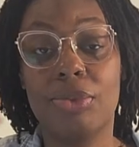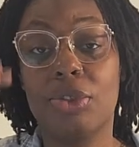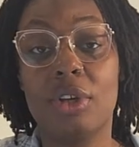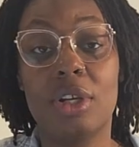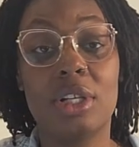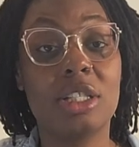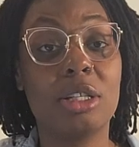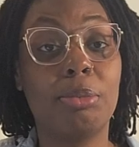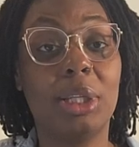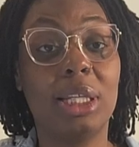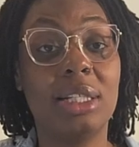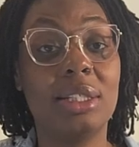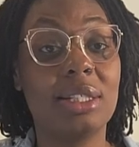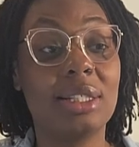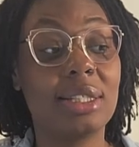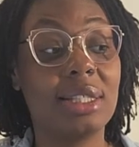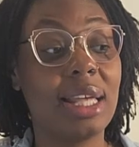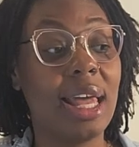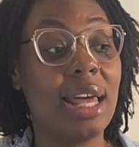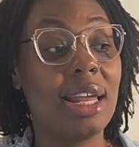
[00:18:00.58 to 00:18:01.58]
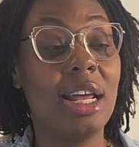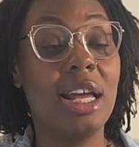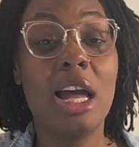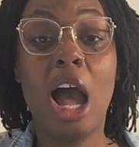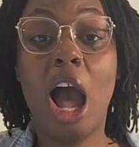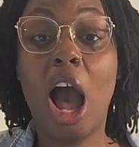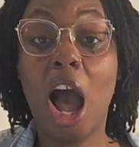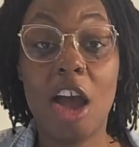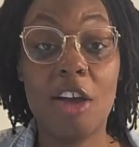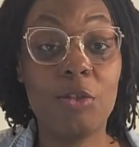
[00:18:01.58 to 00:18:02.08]
There are some places that
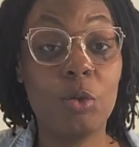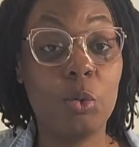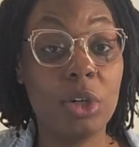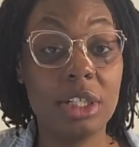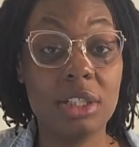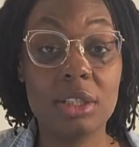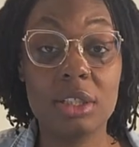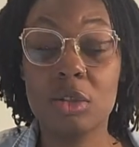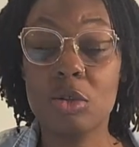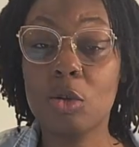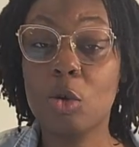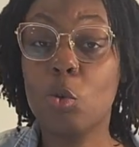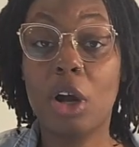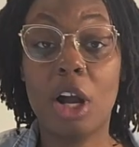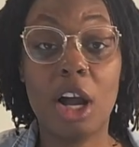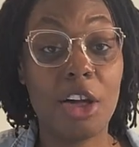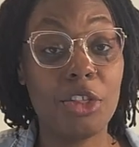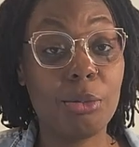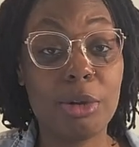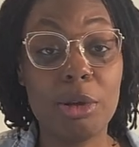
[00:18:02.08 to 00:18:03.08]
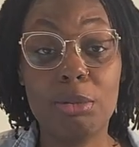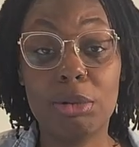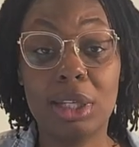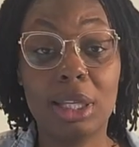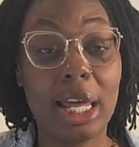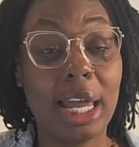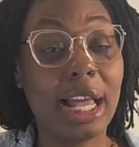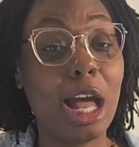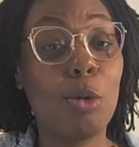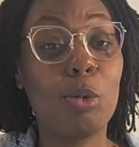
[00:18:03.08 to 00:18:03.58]
I've went where other people are
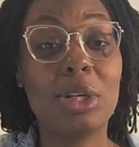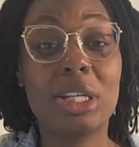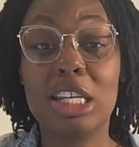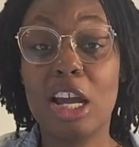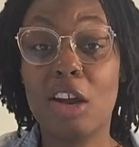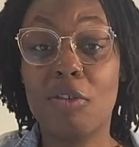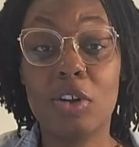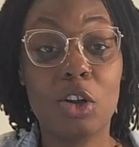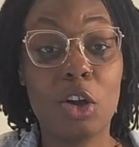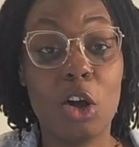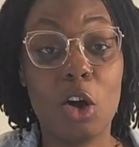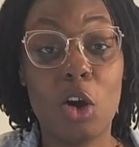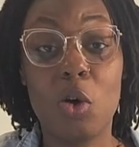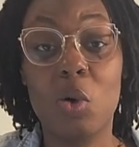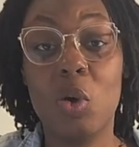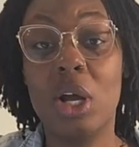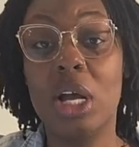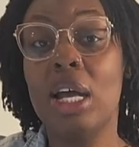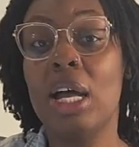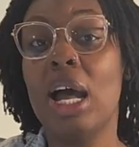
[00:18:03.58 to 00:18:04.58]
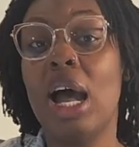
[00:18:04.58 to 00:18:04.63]
like, I would never go.